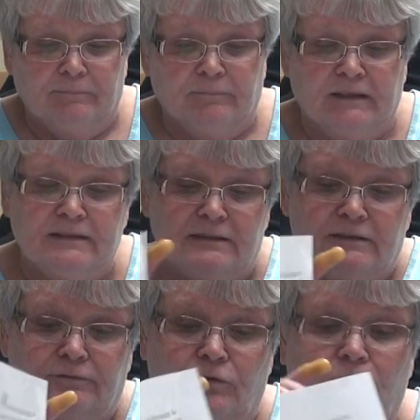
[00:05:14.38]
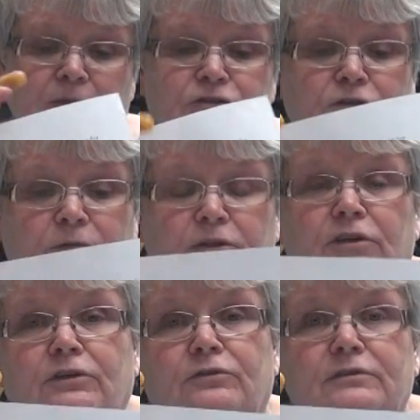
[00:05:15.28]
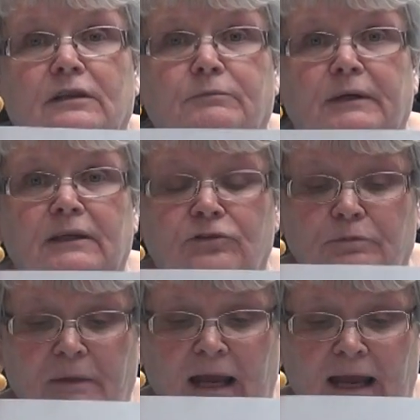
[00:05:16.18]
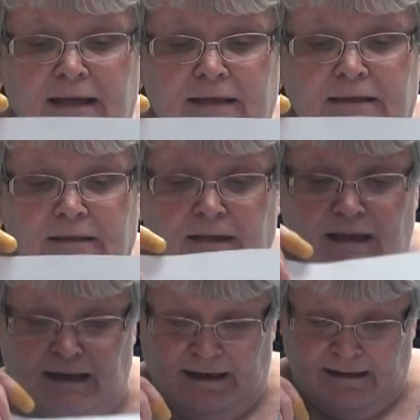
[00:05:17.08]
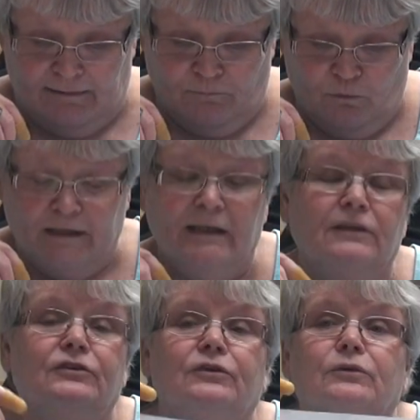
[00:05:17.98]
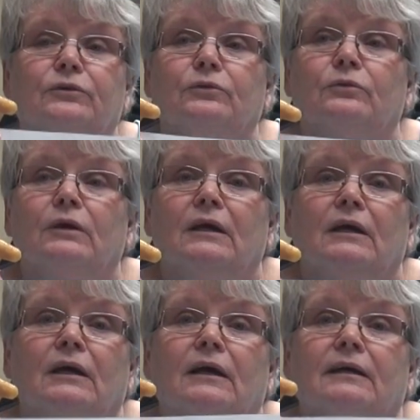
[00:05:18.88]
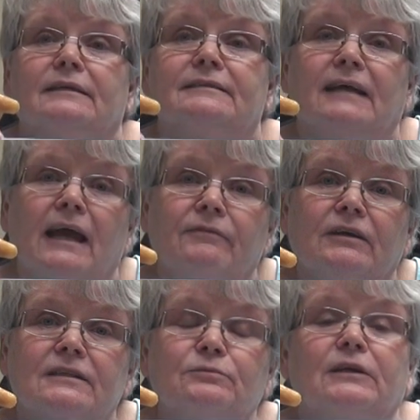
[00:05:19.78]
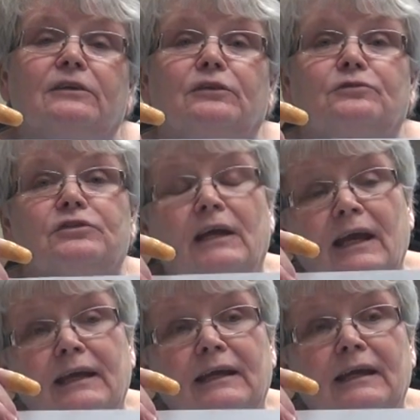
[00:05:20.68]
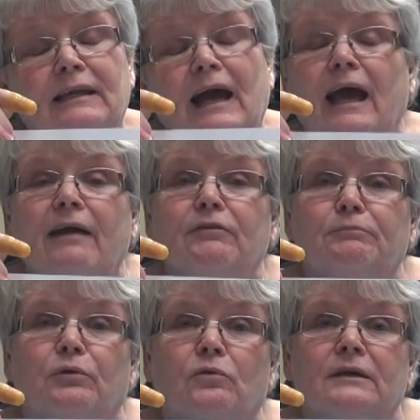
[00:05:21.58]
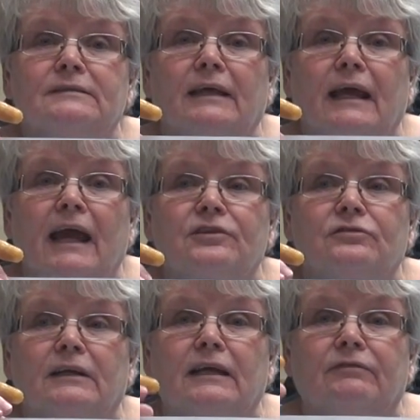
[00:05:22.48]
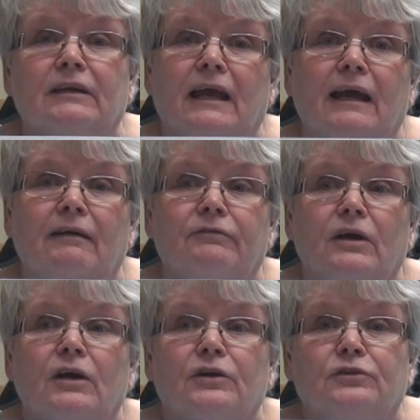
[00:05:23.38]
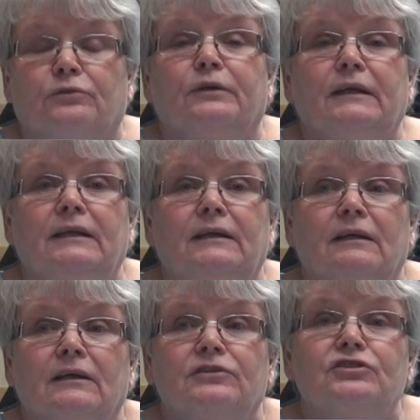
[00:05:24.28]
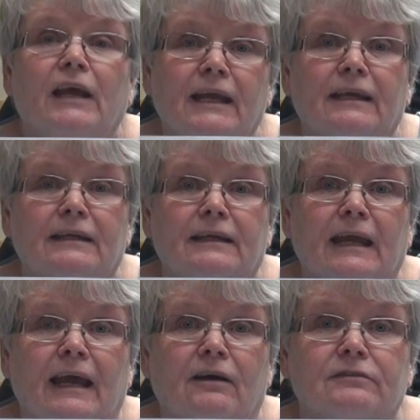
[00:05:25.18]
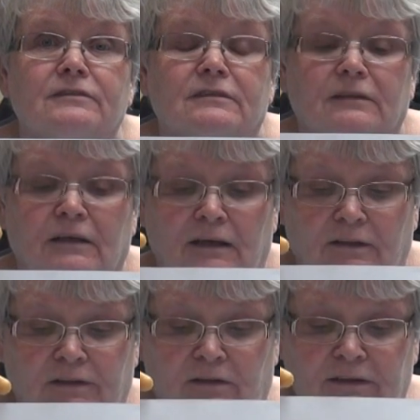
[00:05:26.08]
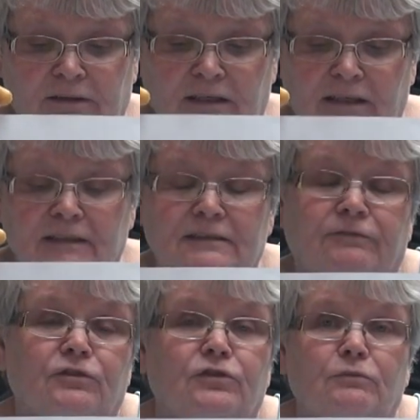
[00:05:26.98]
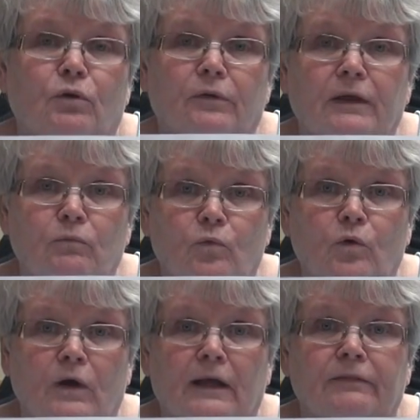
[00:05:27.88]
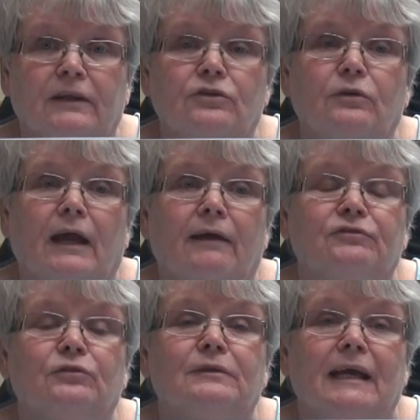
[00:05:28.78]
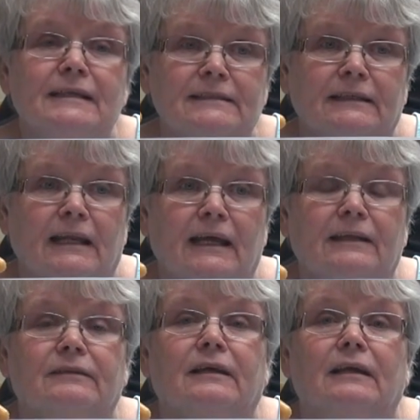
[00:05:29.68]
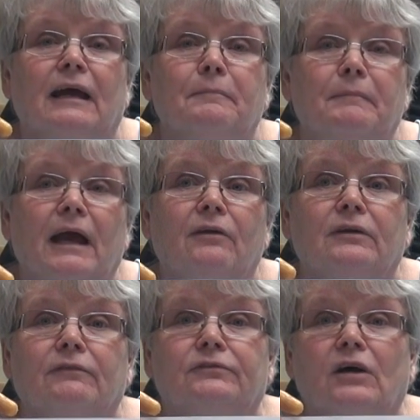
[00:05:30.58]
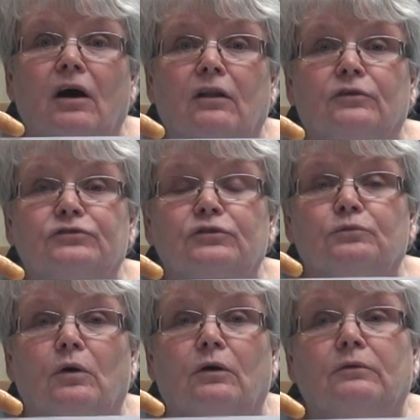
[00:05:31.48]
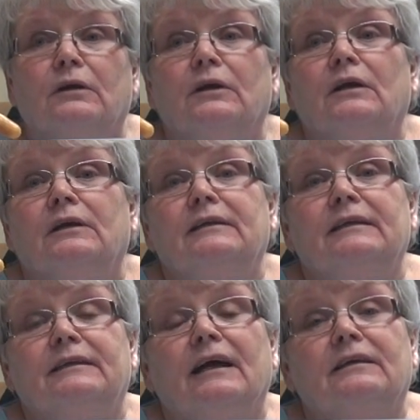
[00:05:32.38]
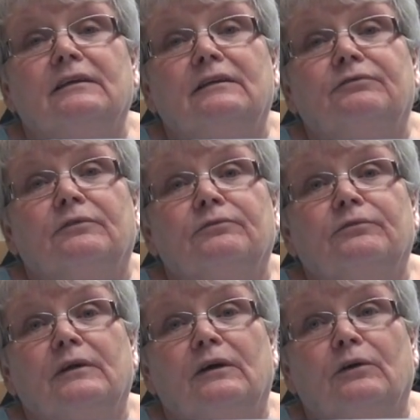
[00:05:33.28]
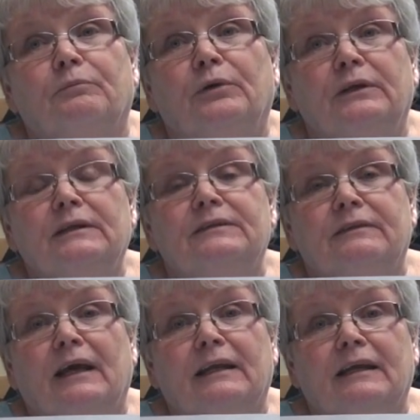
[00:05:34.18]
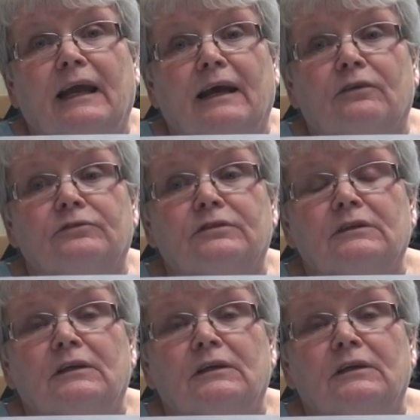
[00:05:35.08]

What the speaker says: This is the form that you would use. It'll be in your packet, and we can do savings, we can do checking. I have employees that actually even have 3 checking accounts. The only thing is, if you do more than one, then you have to designate the amount of dollars you want deducted or put into that account